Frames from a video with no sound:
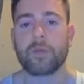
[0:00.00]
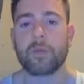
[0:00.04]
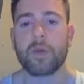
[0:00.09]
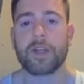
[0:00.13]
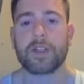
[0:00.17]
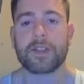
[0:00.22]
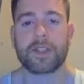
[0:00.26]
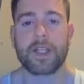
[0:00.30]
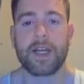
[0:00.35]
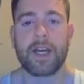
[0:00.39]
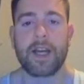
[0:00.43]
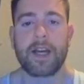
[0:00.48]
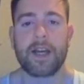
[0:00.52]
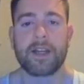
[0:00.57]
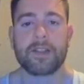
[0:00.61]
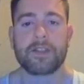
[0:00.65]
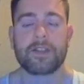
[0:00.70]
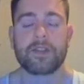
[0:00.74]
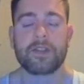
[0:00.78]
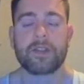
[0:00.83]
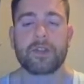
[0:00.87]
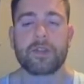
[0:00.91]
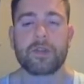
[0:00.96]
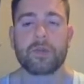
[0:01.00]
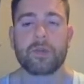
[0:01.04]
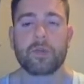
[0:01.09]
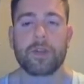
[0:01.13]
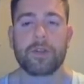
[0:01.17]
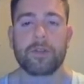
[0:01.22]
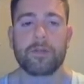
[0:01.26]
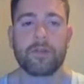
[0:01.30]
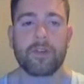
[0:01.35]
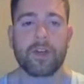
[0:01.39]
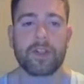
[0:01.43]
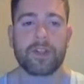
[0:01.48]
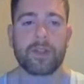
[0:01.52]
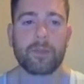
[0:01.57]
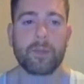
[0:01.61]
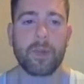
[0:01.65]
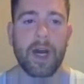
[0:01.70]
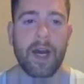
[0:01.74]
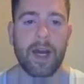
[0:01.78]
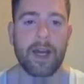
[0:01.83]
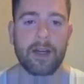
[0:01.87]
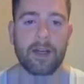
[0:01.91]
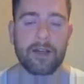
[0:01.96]
was I had to refund the
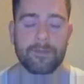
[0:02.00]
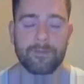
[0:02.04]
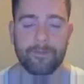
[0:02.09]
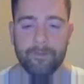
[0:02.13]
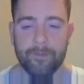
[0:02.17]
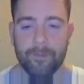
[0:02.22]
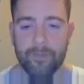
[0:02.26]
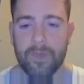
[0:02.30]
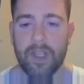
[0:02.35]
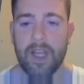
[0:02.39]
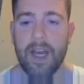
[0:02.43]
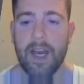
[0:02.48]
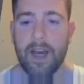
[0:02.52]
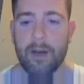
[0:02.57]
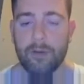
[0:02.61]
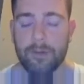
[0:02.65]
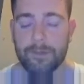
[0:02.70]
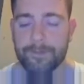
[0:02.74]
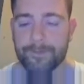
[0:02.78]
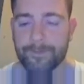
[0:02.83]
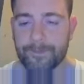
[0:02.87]
buyer. Now,